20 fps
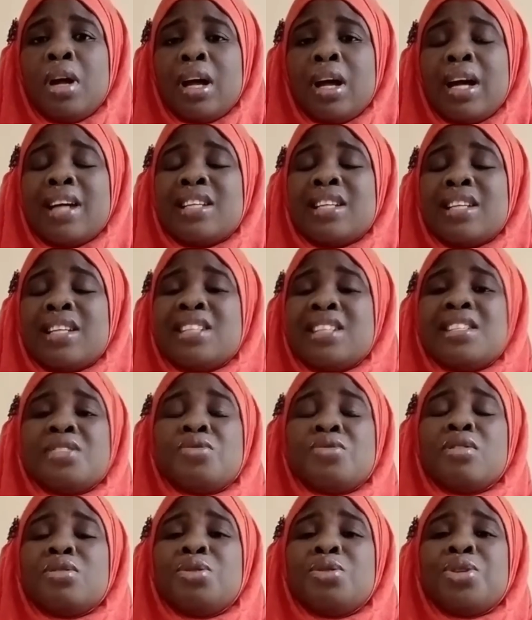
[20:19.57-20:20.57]
and it is
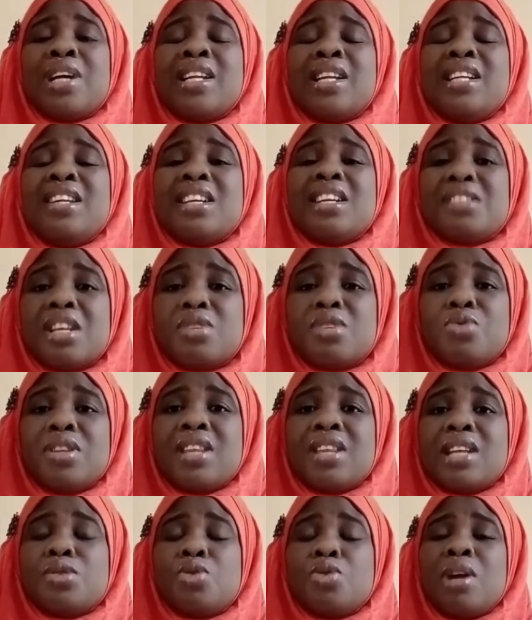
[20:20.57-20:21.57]
not usually necessary
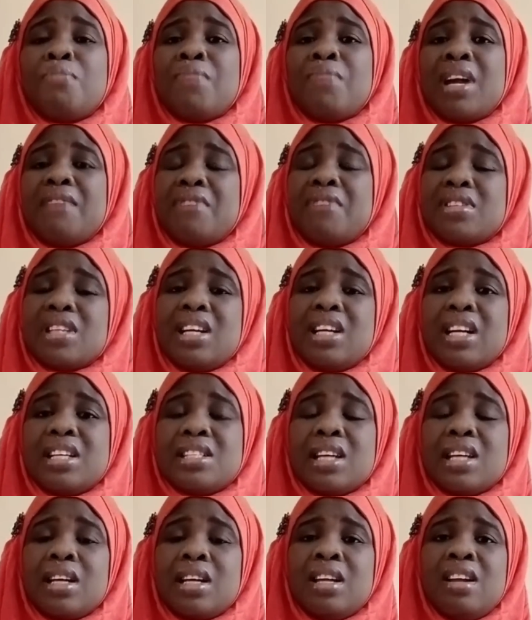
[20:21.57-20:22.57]
that you apply
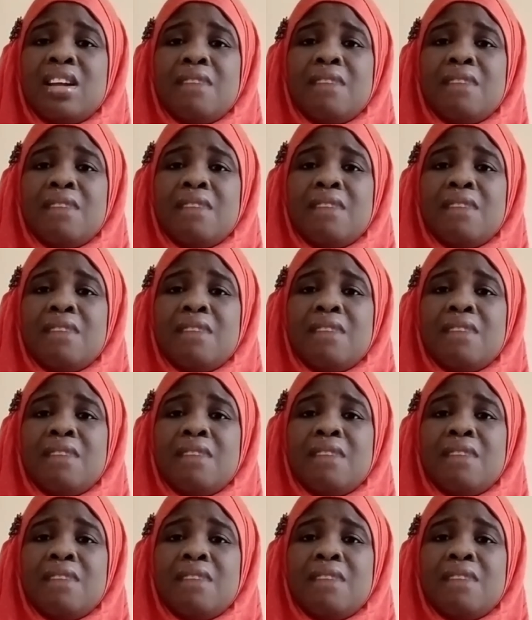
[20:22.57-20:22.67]
fertilizer.